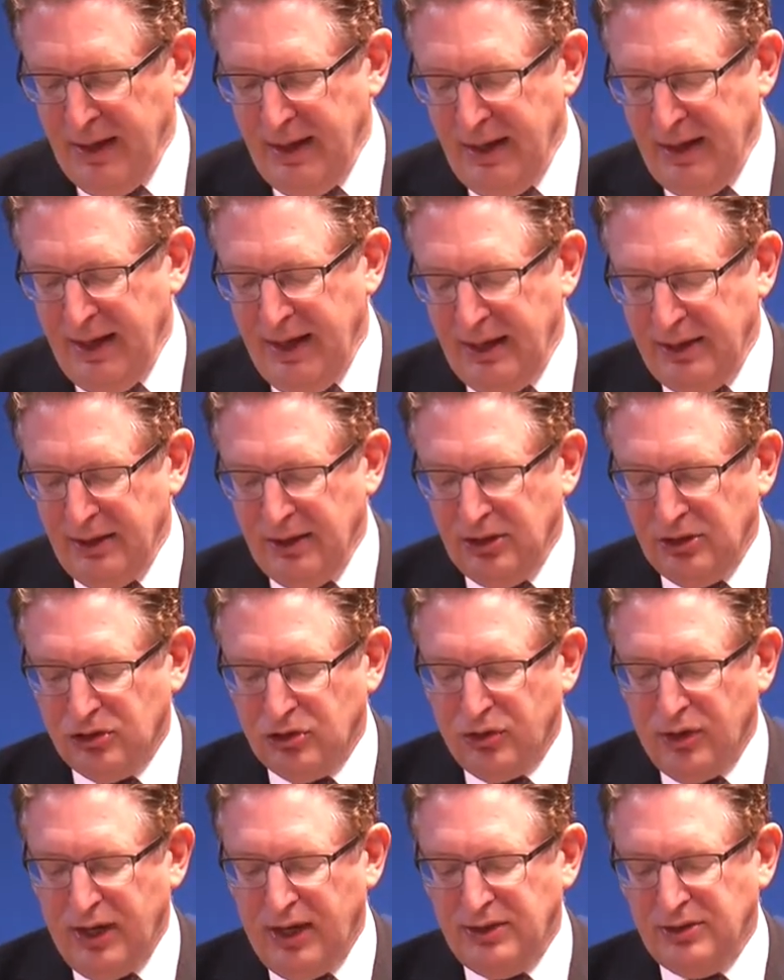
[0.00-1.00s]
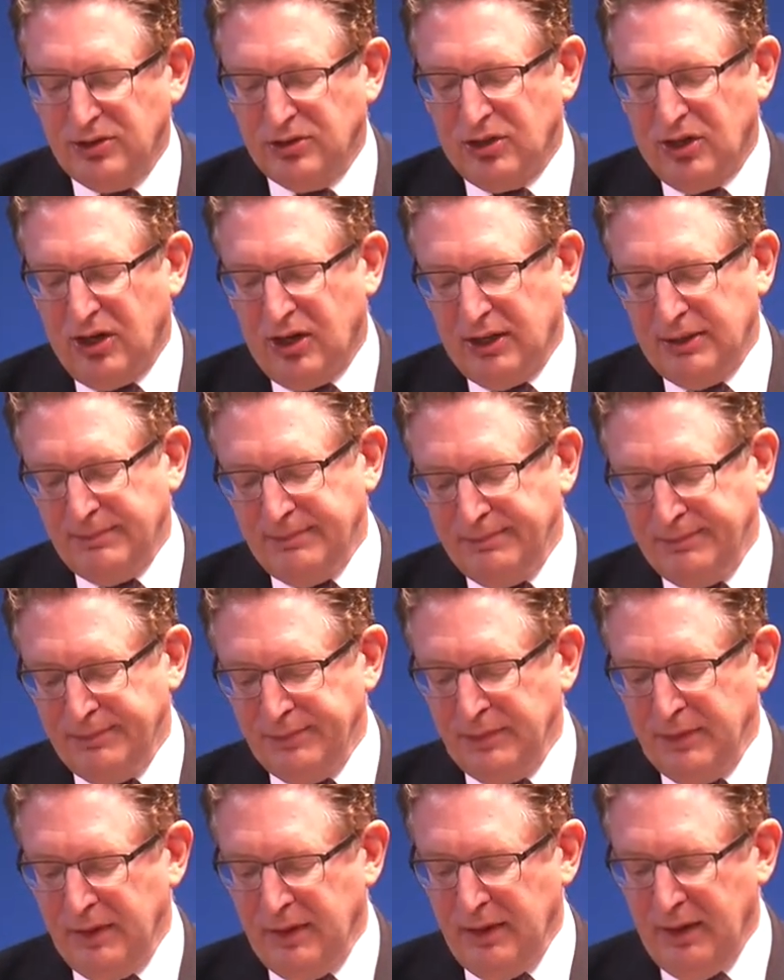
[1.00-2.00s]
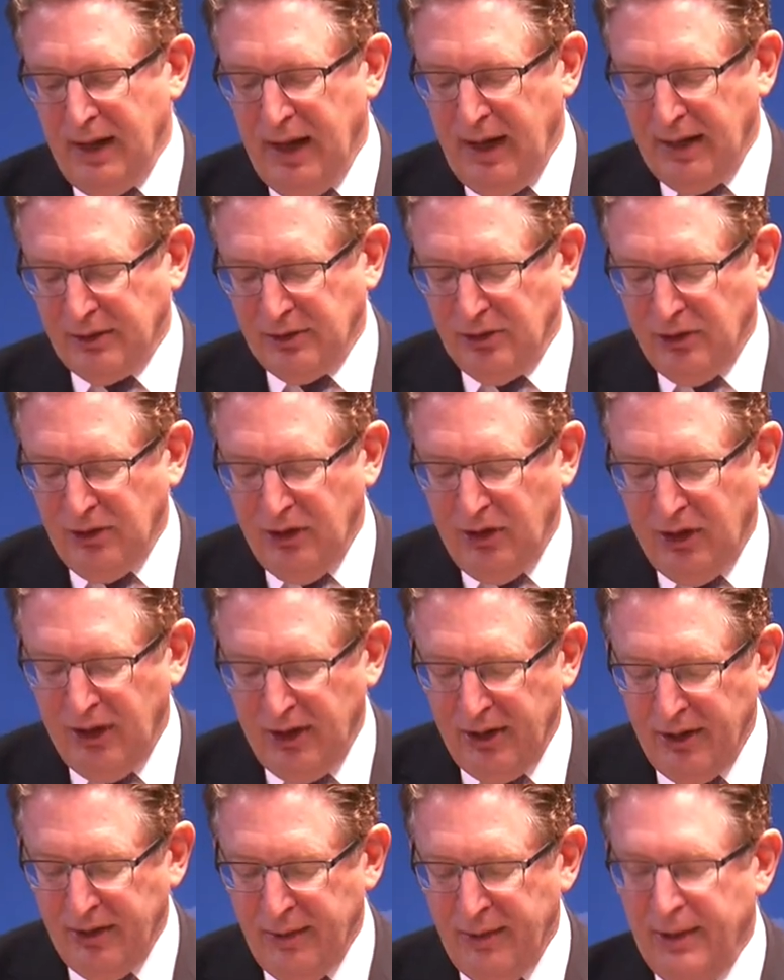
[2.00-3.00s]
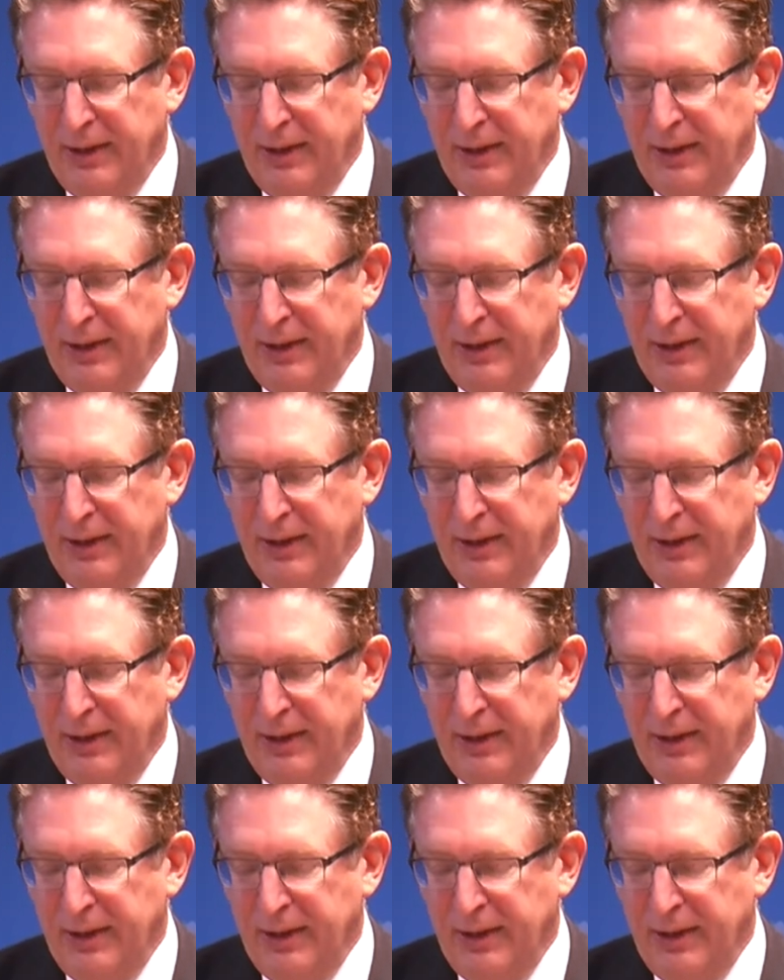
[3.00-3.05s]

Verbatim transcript: and the trends are not good.